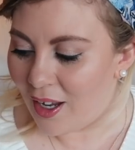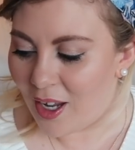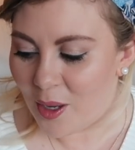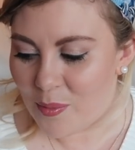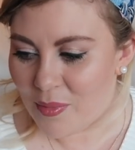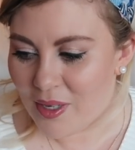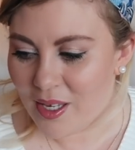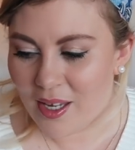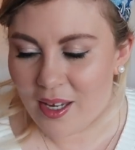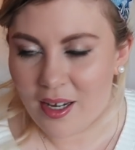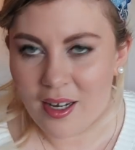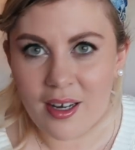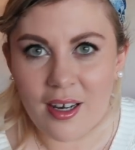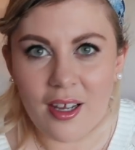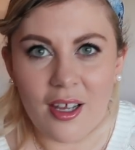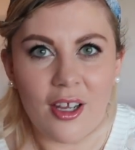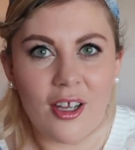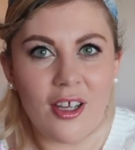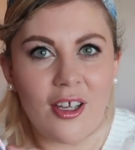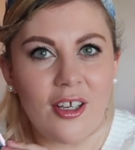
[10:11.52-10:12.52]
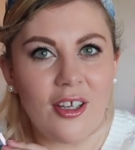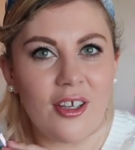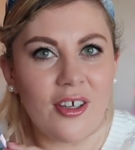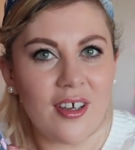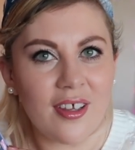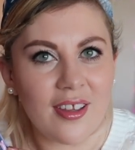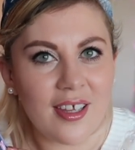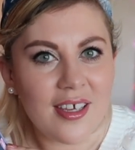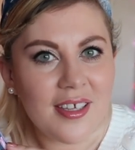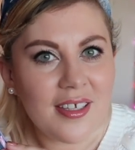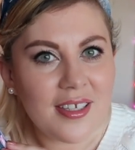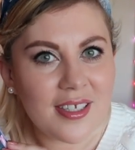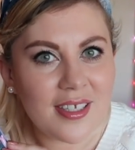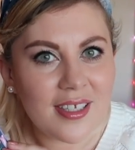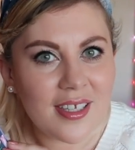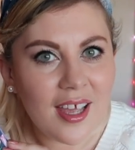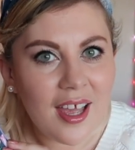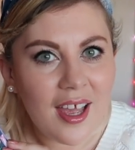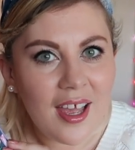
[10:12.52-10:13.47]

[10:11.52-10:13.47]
I mean, look at this.